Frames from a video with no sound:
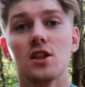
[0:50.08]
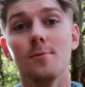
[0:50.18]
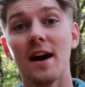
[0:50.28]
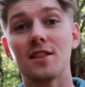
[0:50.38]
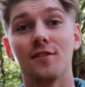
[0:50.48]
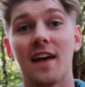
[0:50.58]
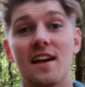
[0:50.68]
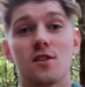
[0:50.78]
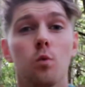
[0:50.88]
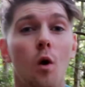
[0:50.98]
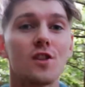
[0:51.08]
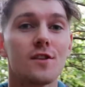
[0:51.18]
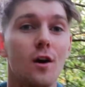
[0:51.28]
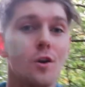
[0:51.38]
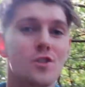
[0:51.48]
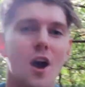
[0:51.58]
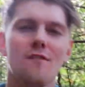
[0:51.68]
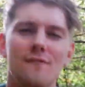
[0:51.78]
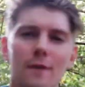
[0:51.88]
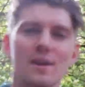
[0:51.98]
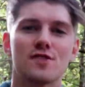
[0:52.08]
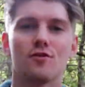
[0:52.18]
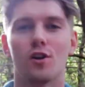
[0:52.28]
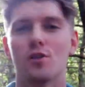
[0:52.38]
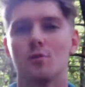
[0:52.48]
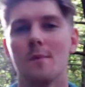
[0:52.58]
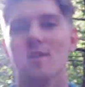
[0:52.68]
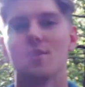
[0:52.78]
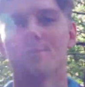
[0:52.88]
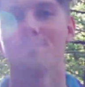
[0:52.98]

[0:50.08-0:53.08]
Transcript: you might have guessed, water voles are very strong swimmers.